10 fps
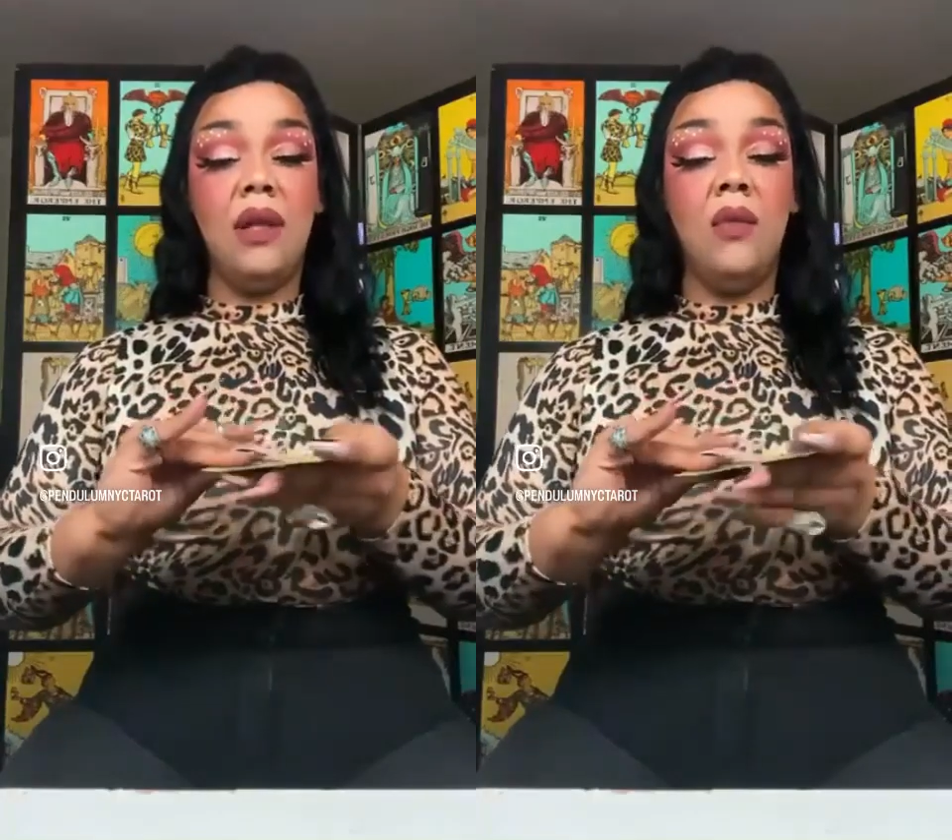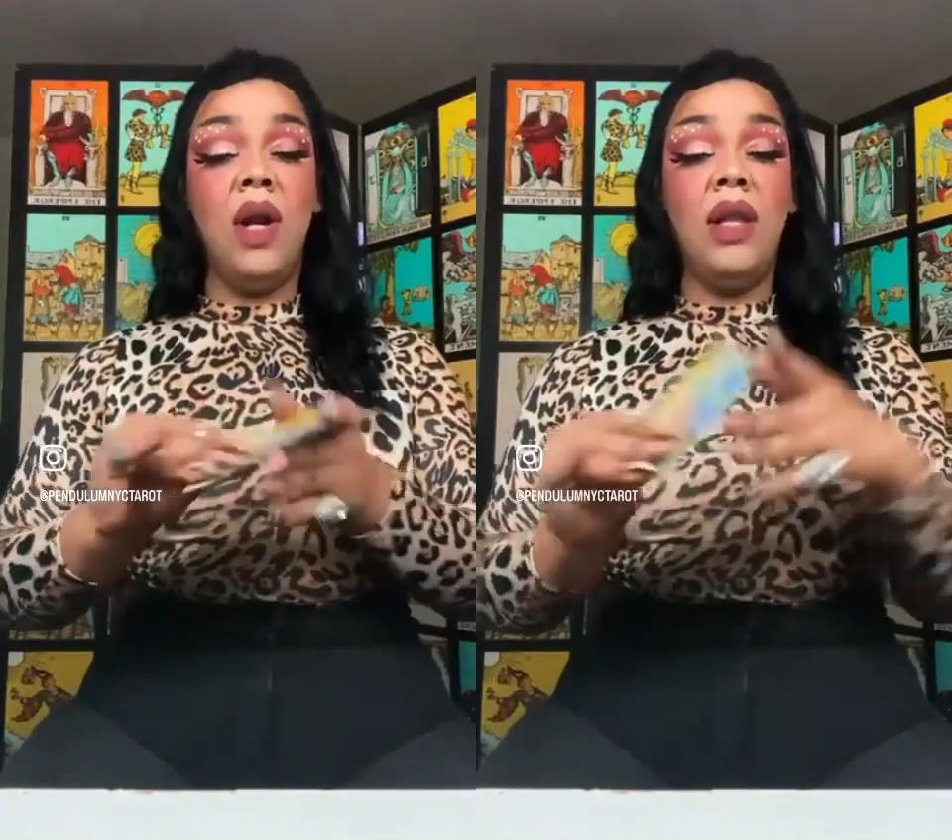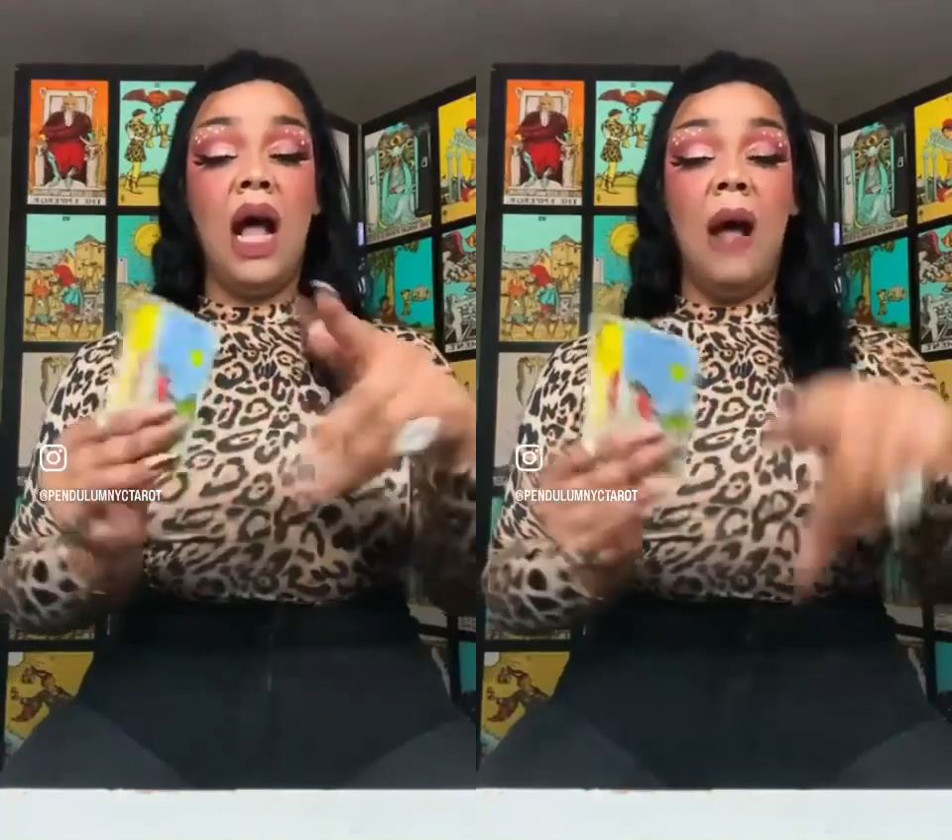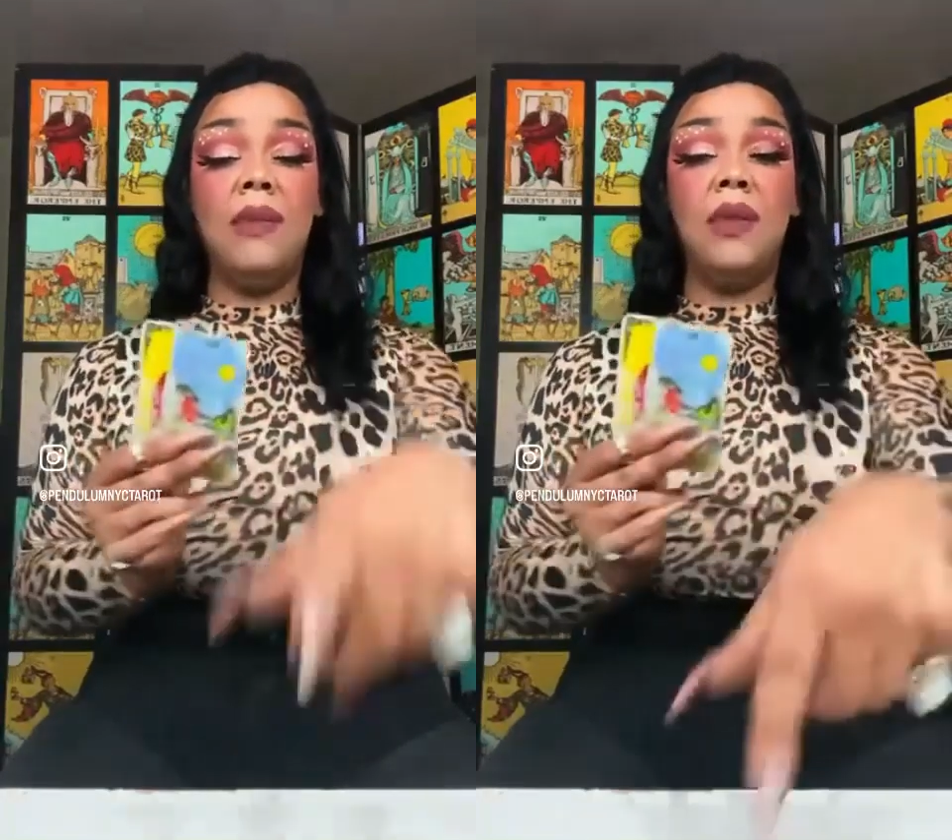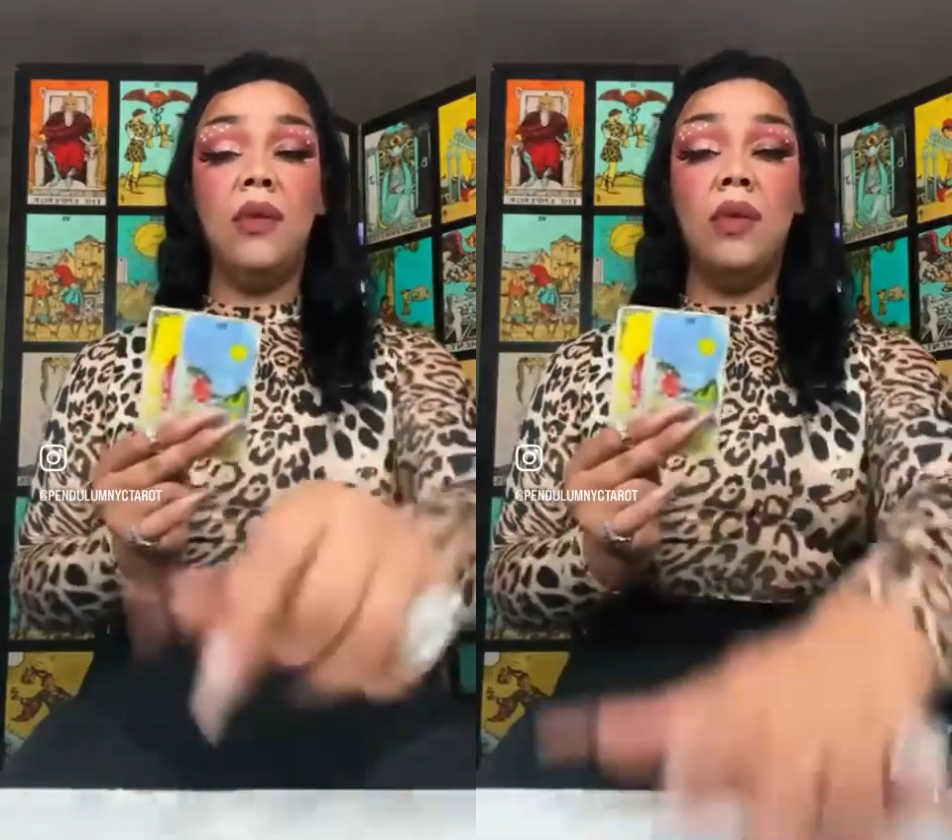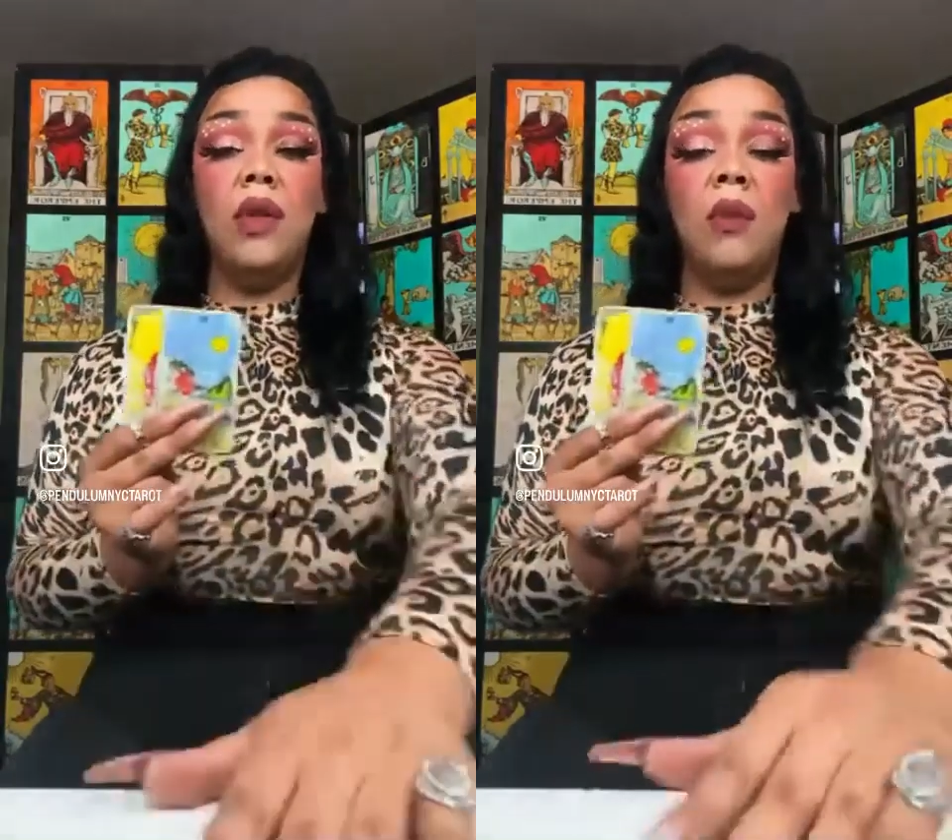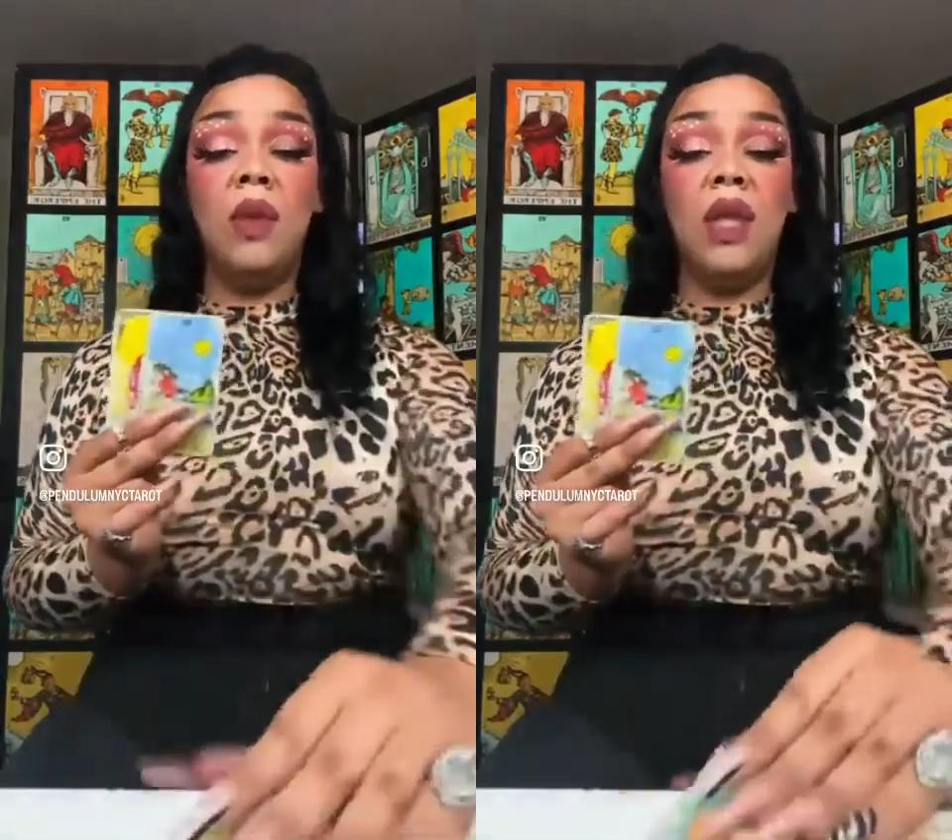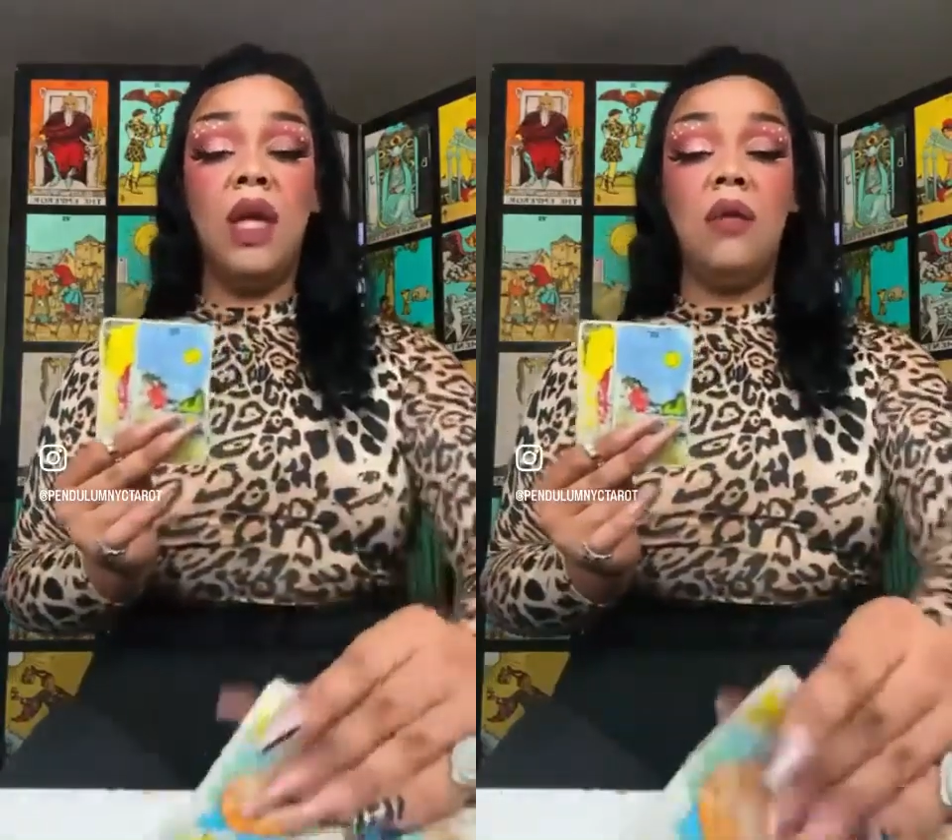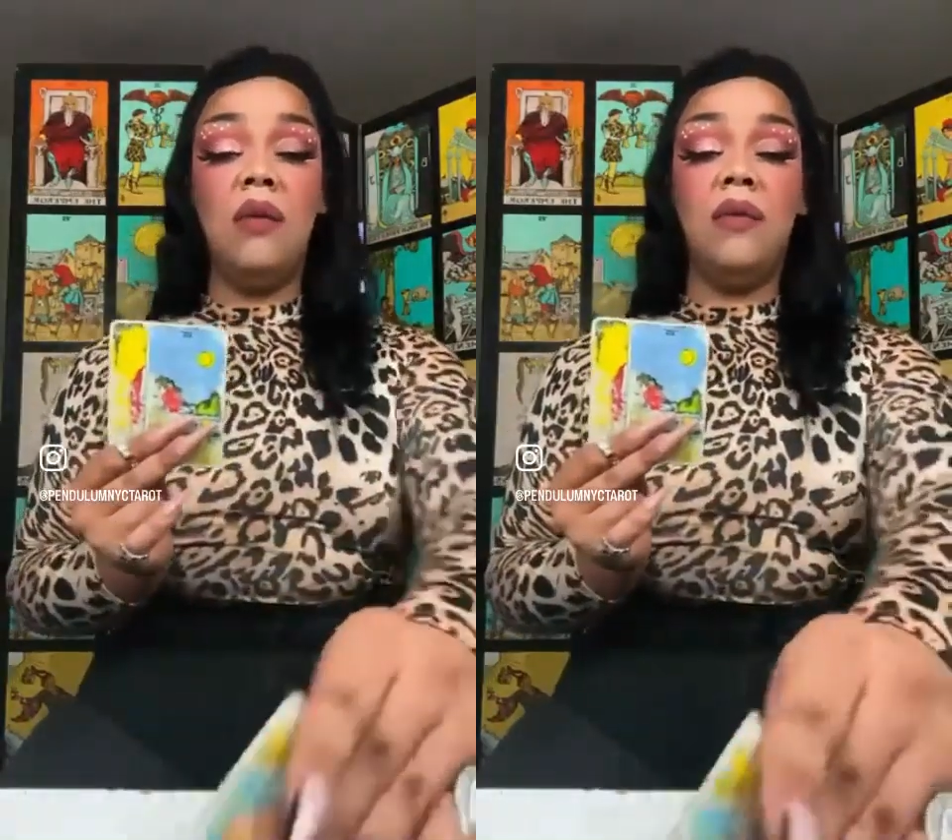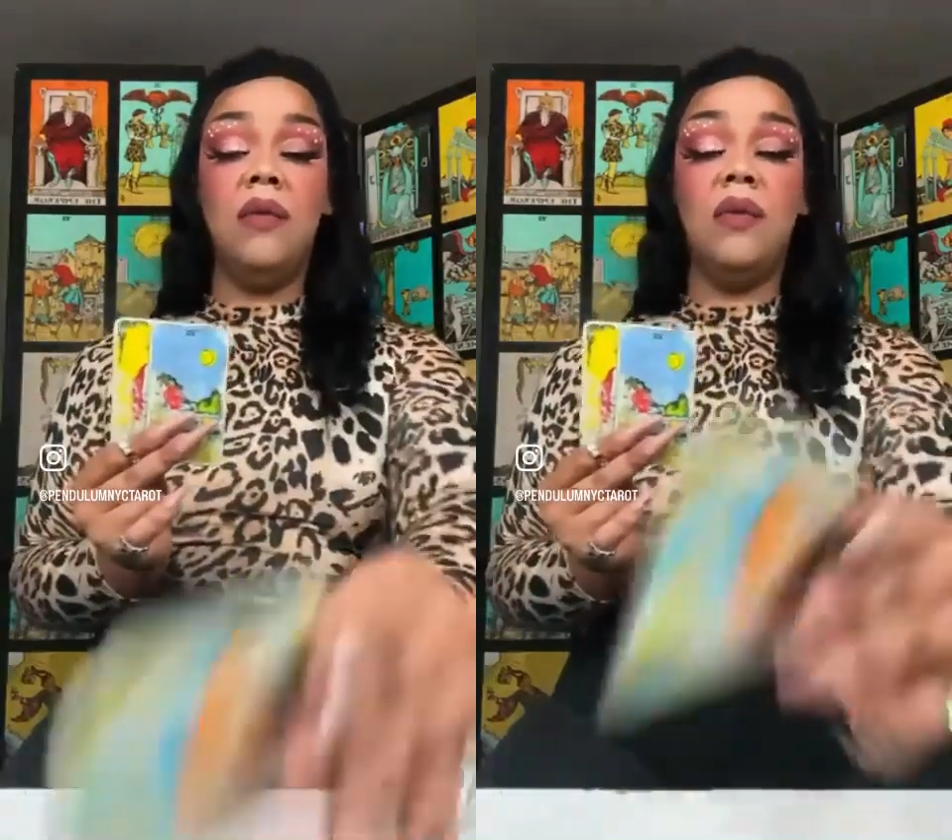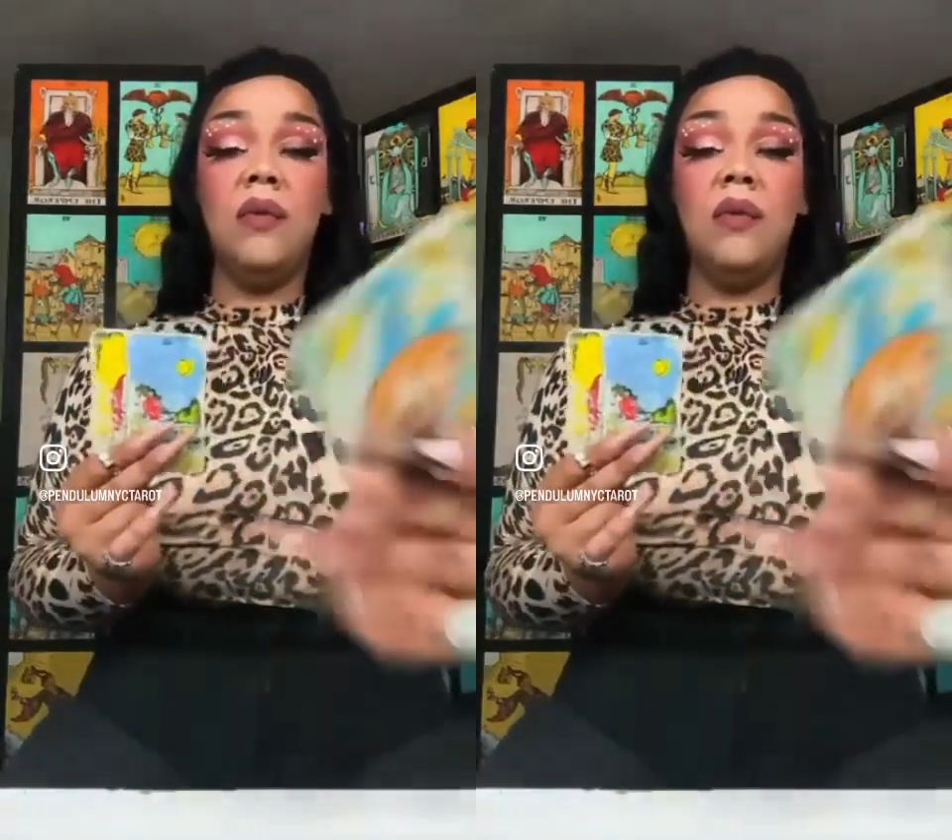One of the obstacles you could be dealing with